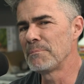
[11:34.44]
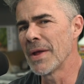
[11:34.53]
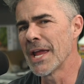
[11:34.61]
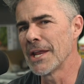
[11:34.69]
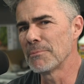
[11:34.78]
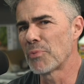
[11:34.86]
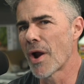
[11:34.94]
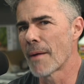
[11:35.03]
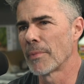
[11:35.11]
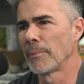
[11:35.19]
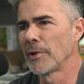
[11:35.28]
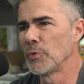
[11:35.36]
Paint
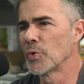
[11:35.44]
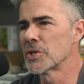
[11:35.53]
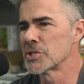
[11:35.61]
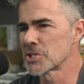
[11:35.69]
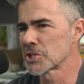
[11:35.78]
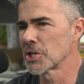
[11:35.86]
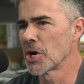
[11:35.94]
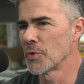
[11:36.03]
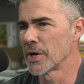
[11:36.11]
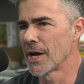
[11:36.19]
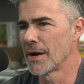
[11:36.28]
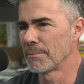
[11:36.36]
probably wouldn't slow
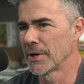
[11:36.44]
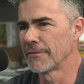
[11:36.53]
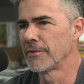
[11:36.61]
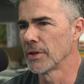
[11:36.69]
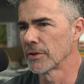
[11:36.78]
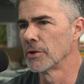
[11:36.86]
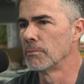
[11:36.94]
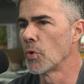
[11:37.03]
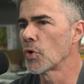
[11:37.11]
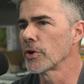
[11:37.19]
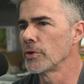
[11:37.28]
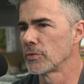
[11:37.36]
it up, but the
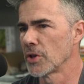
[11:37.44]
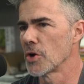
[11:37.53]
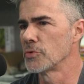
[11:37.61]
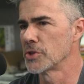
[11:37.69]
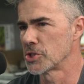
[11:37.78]
more you load the